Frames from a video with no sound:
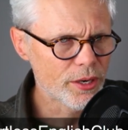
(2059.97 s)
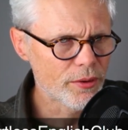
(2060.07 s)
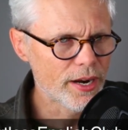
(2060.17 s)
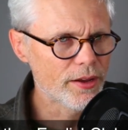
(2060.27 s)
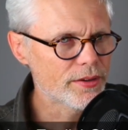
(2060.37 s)

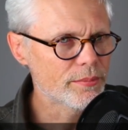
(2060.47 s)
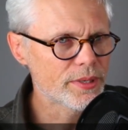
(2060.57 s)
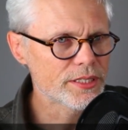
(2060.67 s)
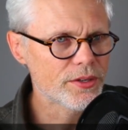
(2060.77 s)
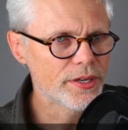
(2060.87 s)
around on
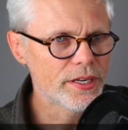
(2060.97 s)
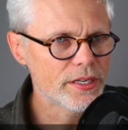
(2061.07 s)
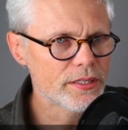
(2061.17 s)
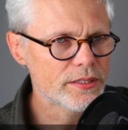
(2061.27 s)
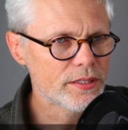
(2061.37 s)
my screen
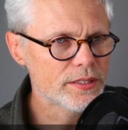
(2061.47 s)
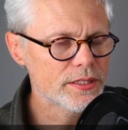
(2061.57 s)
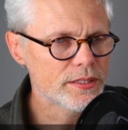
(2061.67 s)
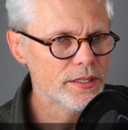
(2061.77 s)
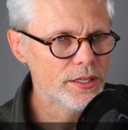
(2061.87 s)
here, so this
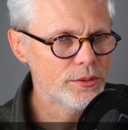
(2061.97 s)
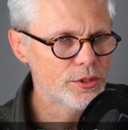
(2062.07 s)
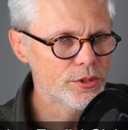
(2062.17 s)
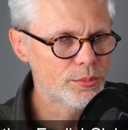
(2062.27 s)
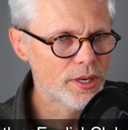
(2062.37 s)
is the
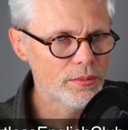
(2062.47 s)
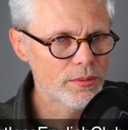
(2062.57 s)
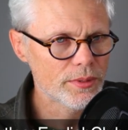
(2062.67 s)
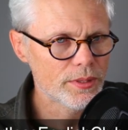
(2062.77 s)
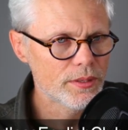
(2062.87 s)
YouTube
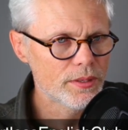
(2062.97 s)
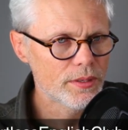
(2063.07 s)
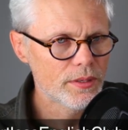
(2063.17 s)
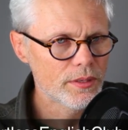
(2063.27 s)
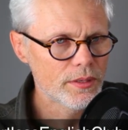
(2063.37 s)
problem.
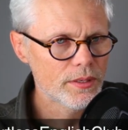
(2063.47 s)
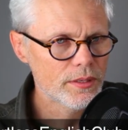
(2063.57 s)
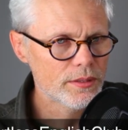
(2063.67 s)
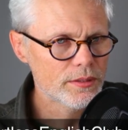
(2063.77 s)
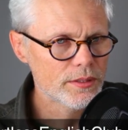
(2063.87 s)
Uh,
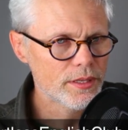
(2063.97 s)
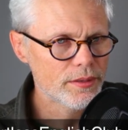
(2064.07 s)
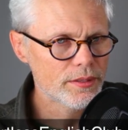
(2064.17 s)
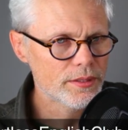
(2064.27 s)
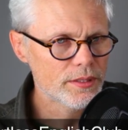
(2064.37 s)
just get,
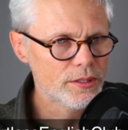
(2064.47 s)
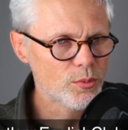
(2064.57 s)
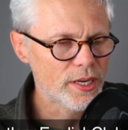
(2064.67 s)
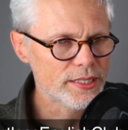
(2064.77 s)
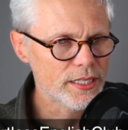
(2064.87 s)
that's
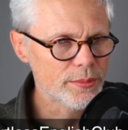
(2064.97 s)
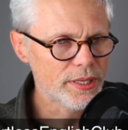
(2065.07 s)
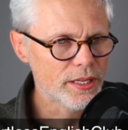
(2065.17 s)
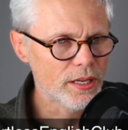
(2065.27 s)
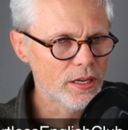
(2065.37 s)
why it takes me
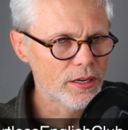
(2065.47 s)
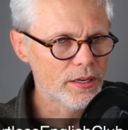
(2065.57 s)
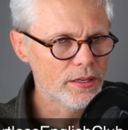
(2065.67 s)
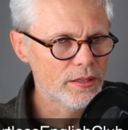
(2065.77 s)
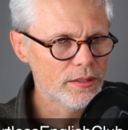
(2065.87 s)
a little
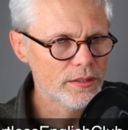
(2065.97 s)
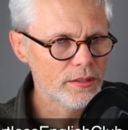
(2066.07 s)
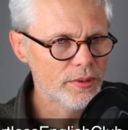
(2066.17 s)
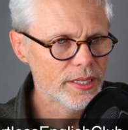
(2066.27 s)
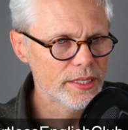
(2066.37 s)
longer
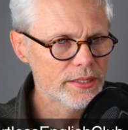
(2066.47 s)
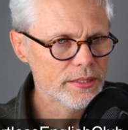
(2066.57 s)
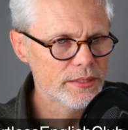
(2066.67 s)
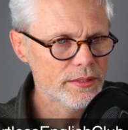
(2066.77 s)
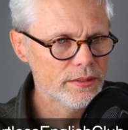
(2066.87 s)
to read these.